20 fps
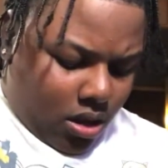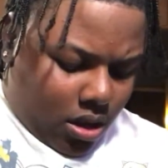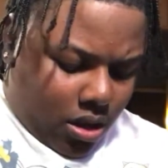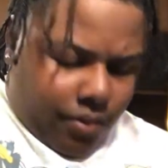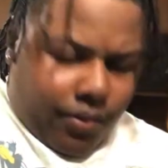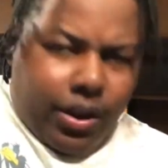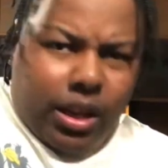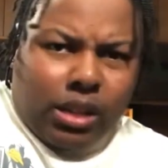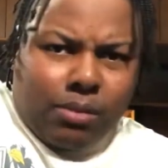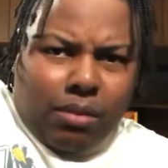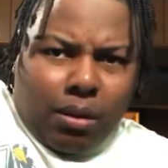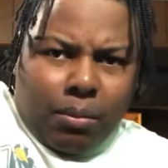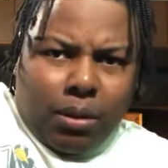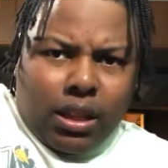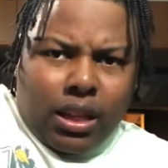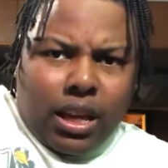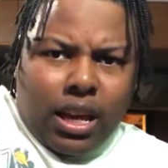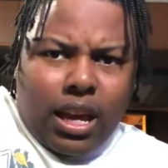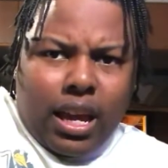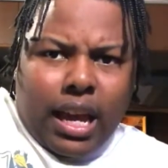went through my
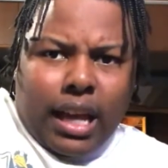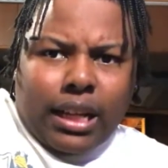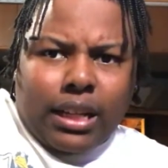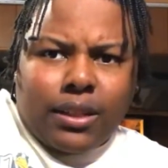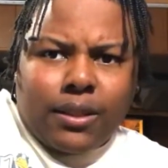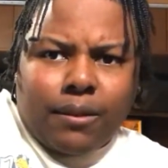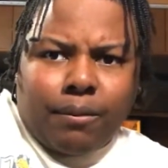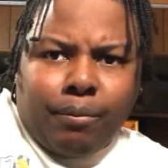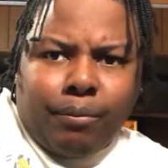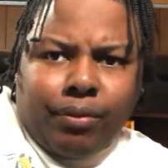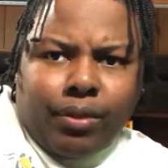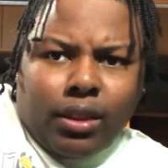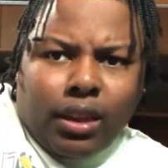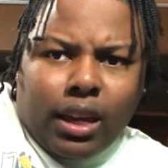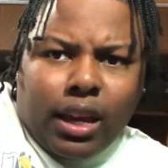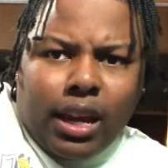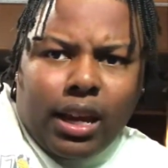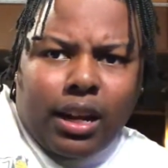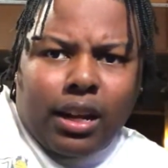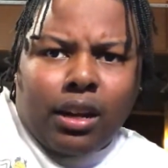brother's hands,
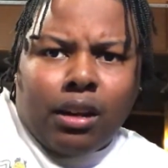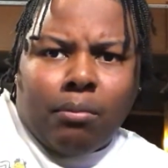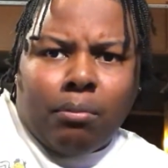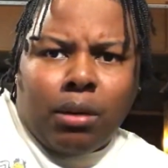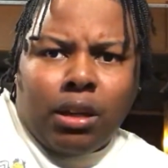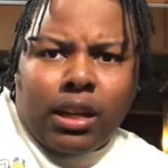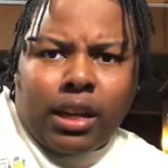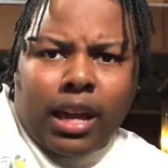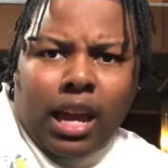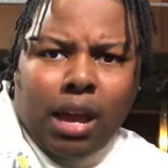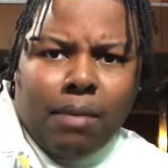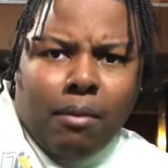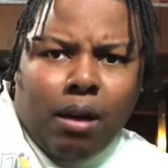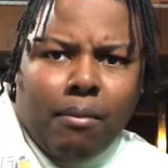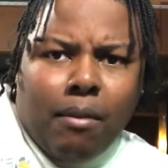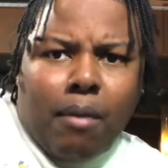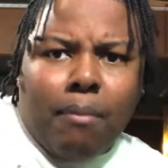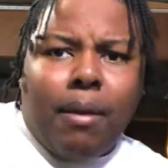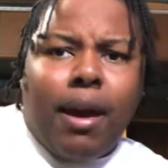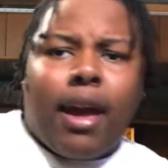and then the bullet came on
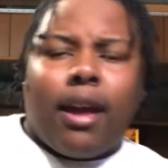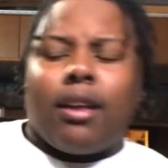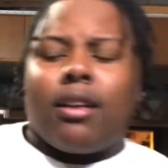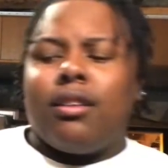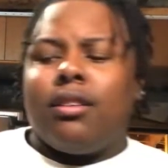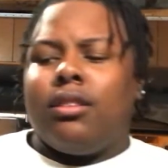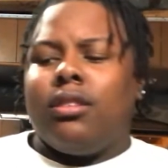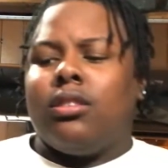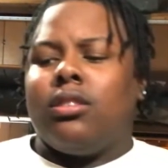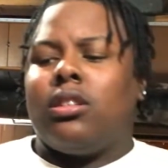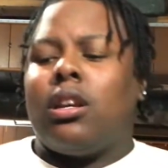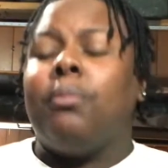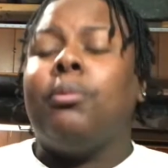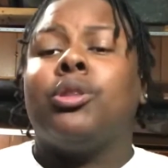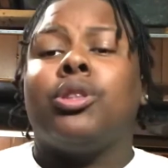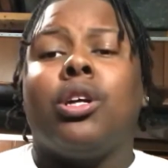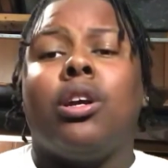my back. So I'm gonna show